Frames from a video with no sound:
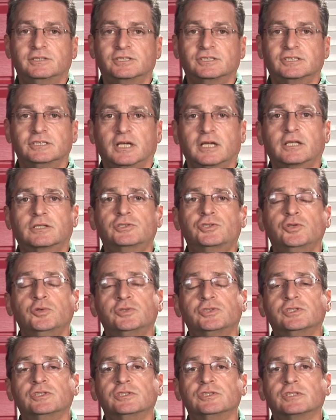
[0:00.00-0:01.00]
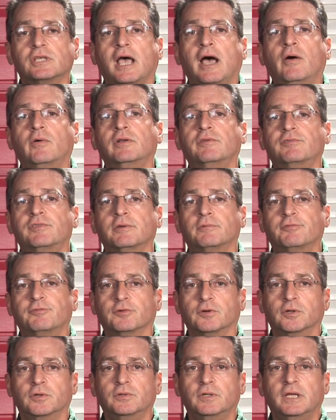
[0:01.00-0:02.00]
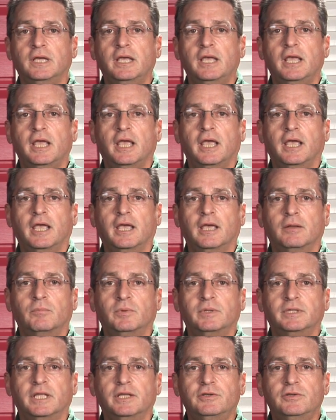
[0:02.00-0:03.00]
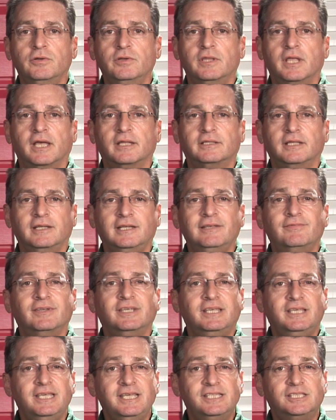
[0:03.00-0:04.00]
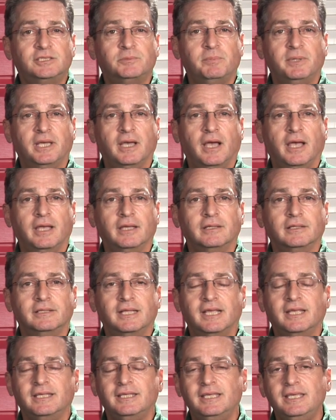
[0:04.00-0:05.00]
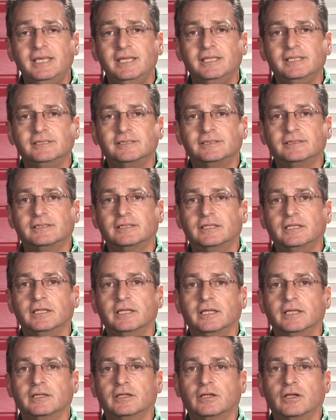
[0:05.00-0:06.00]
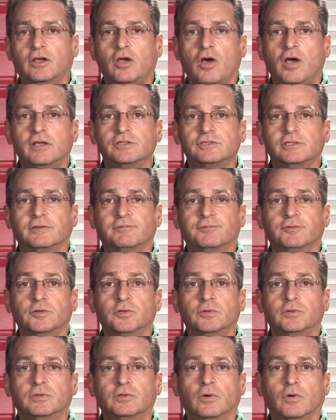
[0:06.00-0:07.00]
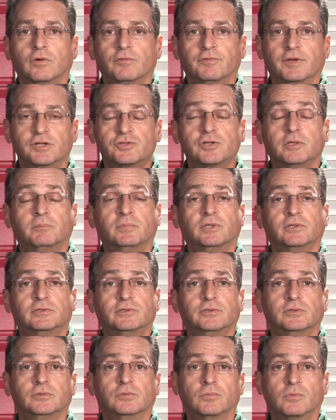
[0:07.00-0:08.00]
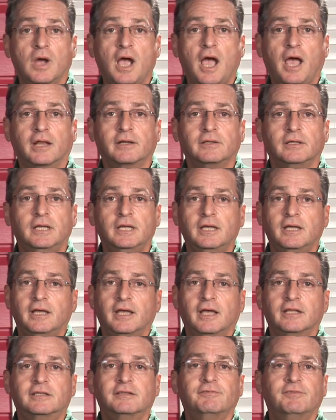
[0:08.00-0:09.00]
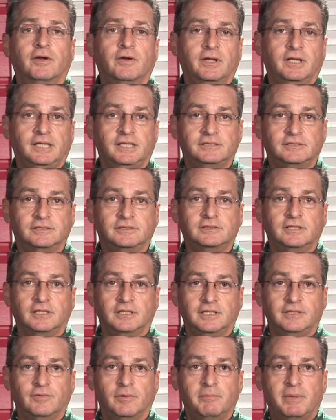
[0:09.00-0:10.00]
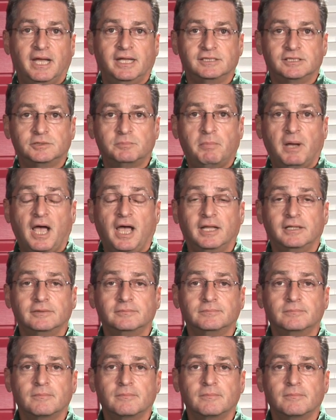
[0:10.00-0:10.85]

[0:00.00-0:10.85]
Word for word: suck juices out of the fruit, and when they do that, they leave a yeast behind, and that yeast can cause the fruit or vegetable to rot. At the very least, it's going to leave a bad spot.